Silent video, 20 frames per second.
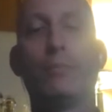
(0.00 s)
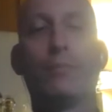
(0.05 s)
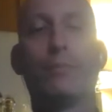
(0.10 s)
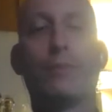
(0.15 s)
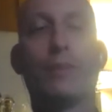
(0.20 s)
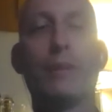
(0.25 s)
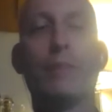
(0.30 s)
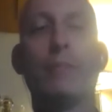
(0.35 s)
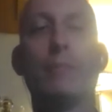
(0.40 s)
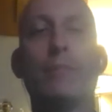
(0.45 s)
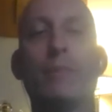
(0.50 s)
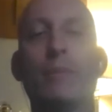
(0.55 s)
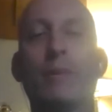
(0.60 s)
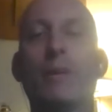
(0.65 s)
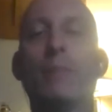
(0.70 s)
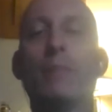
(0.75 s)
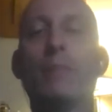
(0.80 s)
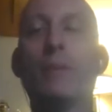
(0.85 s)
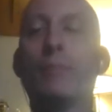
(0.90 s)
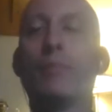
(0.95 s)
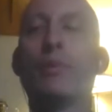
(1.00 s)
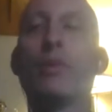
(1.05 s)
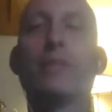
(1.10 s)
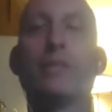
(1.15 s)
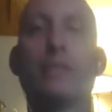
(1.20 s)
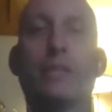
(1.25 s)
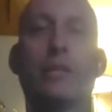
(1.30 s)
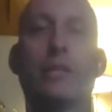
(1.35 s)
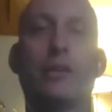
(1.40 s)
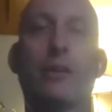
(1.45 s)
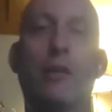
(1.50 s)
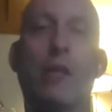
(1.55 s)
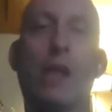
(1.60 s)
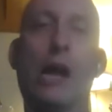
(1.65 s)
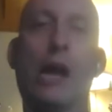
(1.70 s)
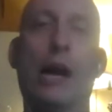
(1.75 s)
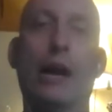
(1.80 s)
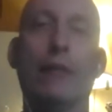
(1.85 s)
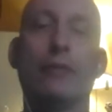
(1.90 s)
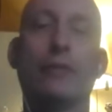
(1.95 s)
can be present in our
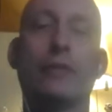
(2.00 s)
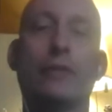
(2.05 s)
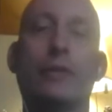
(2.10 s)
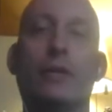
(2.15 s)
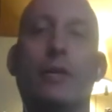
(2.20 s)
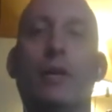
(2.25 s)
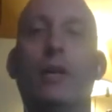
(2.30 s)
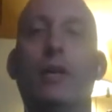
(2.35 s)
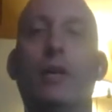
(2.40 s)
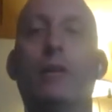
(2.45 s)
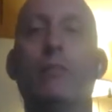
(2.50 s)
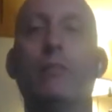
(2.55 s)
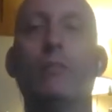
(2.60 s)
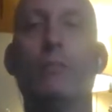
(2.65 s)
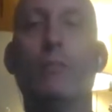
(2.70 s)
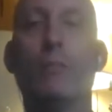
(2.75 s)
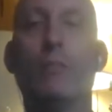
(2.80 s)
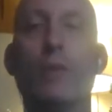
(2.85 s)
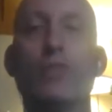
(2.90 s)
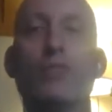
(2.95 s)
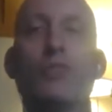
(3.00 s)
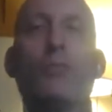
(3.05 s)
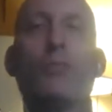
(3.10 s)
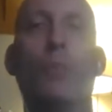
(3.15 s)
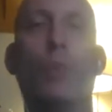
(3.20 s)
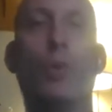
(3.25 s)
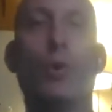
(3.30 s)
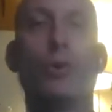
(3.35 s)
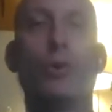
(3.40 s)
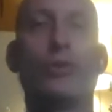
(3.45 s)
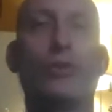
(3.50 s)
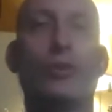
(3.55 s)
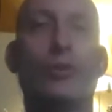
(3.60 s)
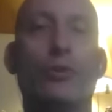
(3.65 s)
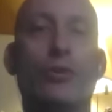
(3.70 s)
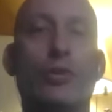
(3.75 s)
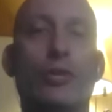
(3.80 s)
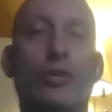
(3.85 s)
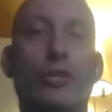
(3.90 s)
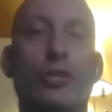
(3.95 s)
lives, much more
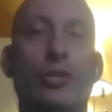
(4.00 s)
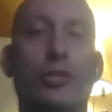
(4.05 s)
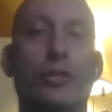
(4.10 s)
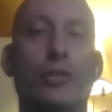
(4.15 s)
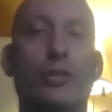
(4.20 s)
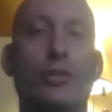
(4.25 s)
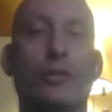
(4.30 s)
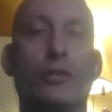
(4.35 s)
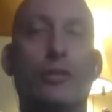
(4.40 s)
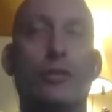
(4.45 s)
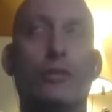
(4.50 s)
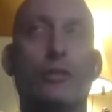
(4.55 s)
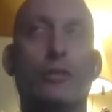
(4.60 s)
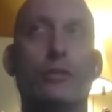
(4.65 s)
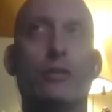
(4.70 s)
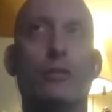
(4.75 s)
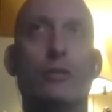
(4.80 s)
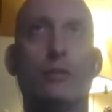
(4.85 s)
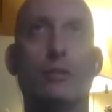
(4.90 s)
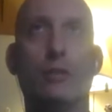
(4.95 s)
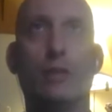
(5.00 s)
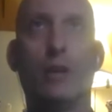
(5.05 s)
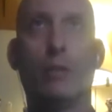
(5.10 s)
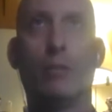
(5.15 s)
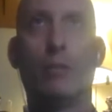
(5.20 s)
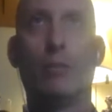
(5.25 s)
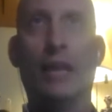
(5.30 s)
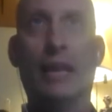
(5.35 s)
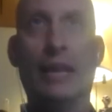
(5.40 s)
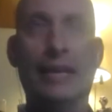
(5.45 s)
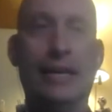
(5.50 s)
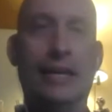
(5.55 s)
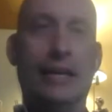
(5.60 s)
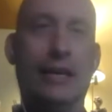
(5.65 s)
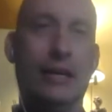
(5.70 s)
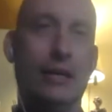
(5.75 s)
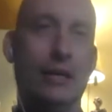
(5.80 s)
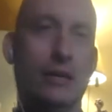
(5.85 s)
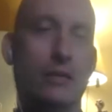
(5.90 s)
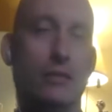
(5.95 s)
so than just a
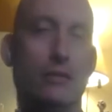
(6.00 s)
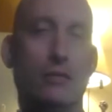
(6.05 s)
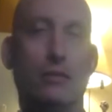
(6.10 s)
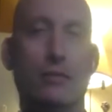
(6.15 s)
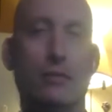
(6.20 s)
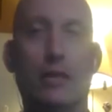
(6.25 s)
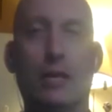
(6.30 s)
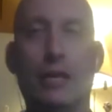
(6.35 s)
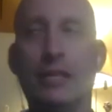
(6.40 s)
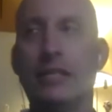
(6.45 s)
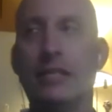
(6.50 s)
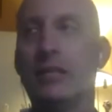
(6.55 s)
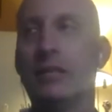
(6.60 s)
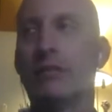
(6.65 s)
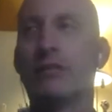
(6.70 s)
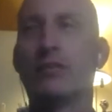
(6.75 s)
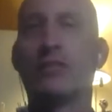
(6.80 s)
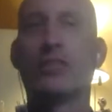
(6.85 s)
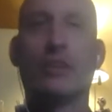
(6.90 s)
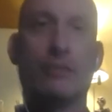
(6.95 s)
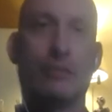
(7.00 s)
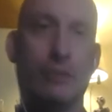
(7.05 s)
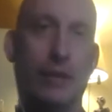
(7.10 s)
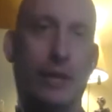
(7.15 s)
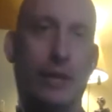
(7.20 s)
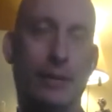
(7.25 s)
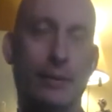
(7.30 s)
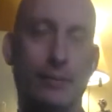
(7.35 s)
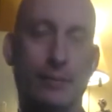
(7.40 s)
blanket idea of suffering.